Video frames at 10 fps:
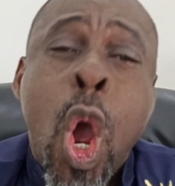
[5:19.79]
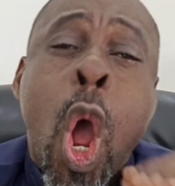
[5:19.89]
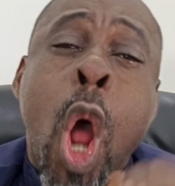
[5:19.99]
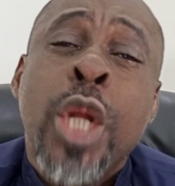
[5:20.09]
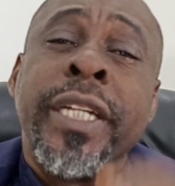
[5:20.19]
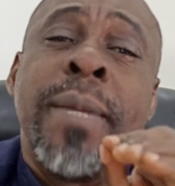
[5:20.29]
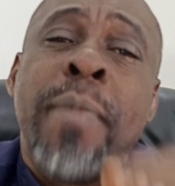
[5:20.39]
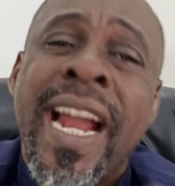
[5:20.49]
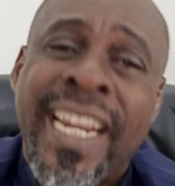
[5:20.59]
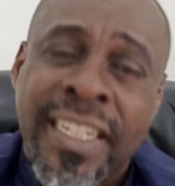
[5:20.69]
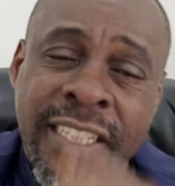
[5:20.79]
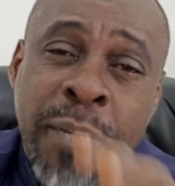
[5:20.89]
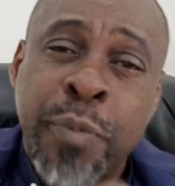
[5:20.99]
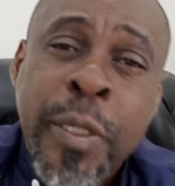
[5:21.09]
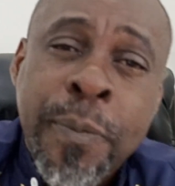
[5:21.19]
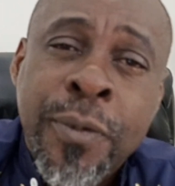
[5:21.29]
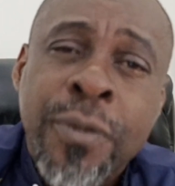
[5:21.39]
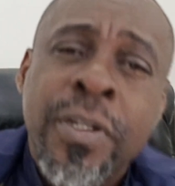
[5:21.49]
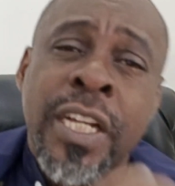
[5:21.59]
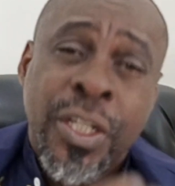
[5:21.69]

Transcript: on the market, the people,